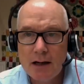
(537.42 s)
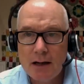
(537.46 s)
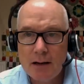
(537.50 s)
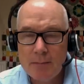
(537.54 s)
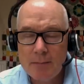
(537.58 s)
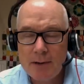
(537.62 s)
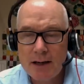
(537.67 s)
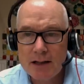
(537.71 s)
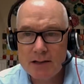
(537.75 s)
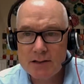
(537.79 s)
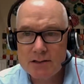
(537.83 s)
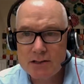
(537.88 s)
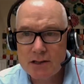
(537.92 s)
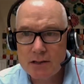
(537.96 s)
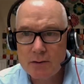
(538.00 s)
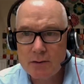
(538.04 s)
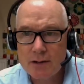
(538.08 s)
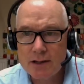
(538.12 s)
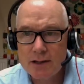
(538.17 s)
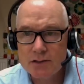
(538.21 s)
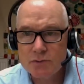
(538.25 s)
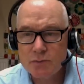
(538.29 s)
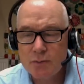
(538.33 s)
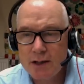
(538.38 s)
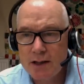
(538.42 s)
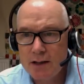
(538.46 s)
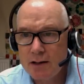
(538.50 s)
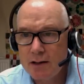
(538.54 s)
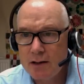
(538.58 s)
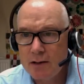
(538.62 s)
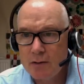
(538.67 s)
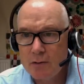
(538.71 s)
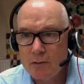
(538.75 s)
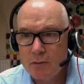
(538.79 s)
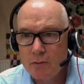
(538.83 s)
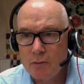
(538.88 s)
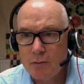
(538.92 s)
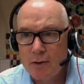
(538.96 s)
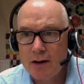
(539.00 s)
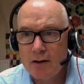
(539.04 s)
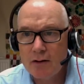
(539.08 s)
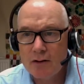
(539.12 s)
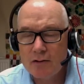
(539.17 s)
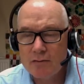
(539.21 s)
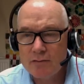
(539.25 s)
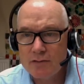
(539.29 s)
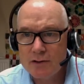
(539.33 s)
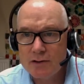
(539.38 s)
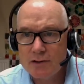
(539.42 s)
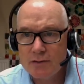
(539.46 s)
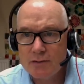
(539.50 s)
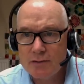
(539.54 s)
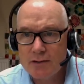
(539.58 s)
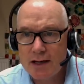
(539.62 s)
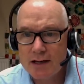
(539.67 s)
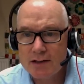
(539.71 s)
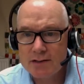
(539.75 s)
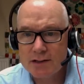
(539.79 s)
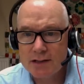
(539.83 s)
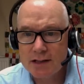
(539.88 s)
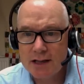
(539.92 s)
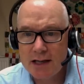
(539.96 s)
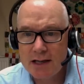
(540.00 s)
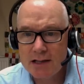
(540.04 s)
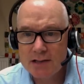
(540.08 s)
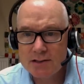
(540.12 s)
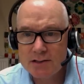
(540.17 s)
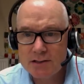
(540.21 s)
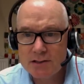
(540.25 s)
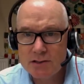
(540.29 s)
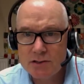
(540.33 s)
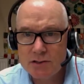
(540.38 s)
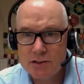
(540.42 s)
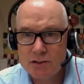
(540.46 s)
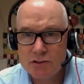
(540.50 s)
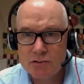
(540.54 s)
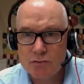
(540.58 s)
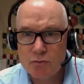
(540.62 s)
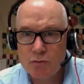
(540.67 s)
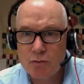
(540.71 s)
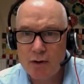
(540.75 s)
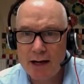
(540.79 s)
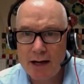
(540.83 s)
Um, and so, as we know, well over 2,000 cases just